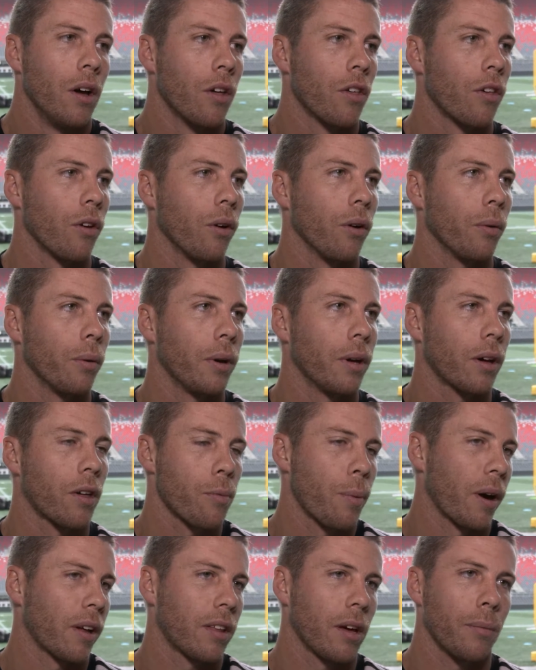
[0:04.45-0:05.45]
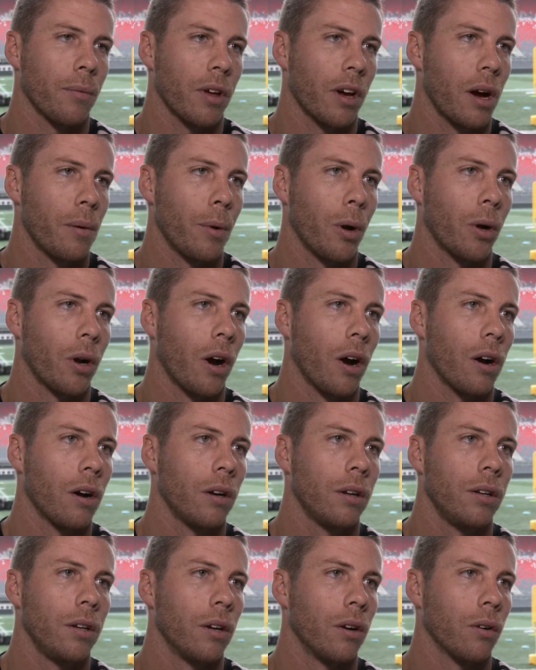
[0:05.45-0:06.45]
So we expect them to come out
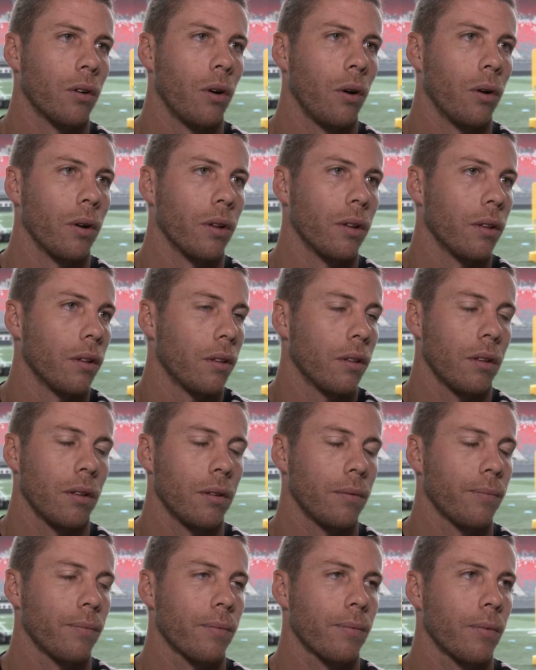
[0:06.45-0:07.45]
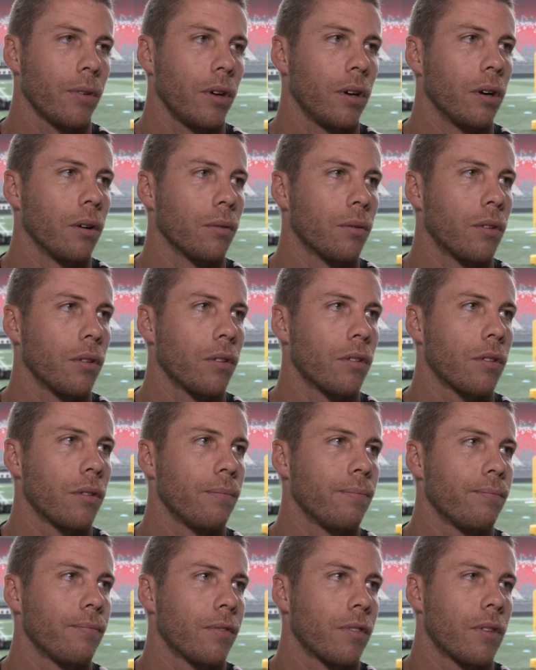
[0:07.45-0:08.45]
hard, you know, going, you know,
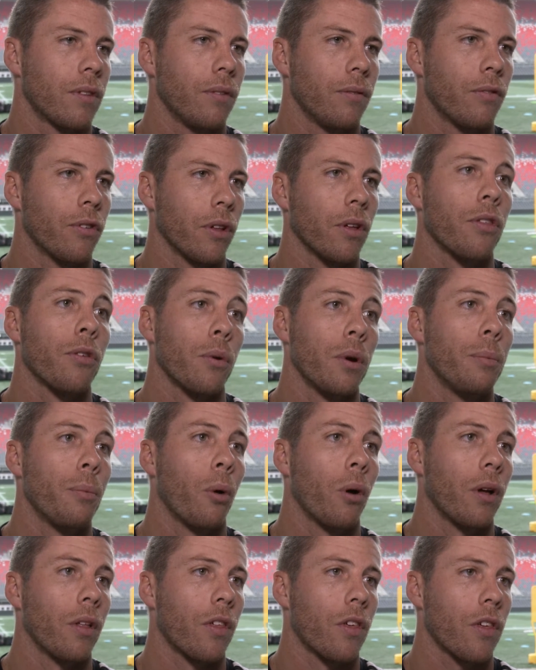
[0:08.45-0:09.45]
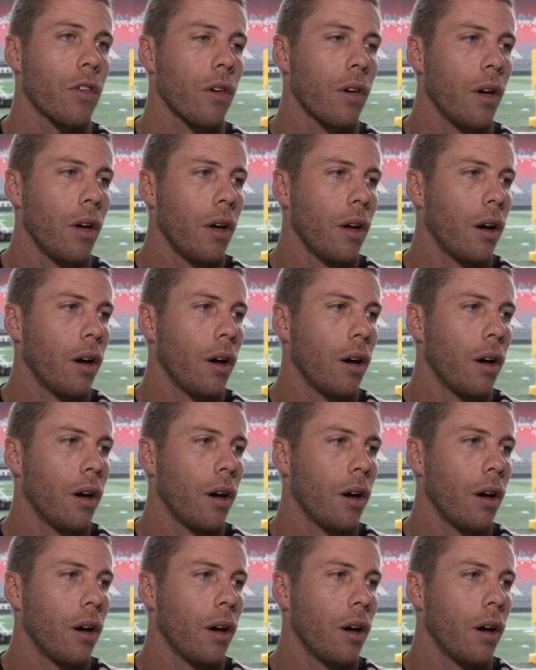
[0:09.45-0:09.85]
for the 3 points.